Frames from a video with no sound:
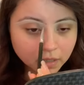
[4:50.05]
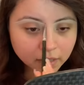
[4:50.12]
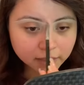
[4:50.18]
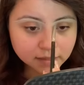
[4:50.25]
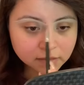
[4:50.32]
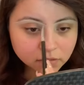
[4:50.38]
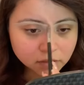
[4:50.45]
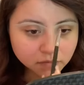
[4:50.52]

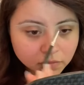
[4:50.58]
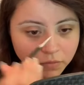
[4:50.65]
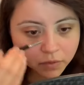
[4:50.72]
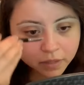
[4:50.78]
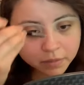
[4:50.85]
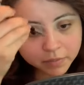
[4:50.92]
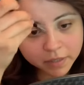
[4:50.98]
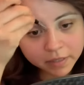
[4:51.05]
Like, don't even
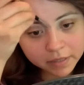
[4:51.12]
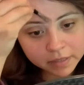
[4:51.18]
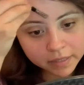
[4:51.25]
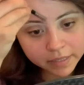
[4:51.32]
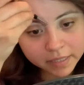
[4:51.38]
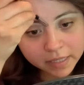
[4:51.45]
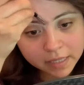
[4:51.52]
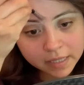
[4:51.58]
worry about it.
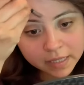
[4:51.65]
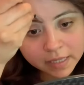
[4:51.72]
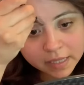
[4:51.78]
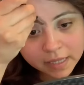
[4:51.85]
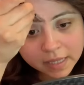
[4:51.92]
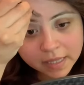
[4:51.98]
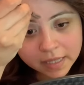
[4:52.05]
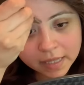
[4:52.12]
Like,
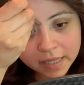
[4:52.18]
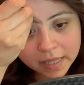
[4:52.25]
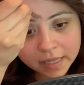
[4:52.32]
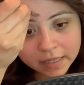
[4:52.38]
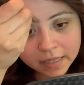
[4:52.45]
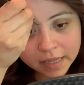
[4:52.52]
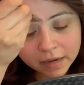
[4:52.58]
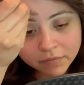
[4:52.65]

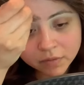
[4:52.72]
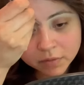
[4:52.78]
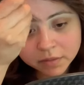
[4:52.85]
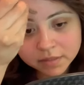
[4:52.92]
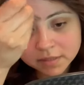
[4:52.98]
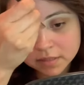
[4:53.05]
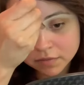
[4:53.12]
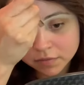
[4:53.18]
everyone
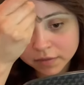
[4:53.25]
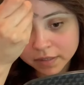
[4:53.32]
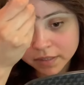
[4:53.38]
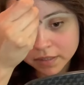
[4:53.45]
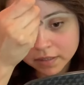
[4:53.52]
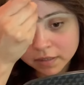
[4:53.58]
is different.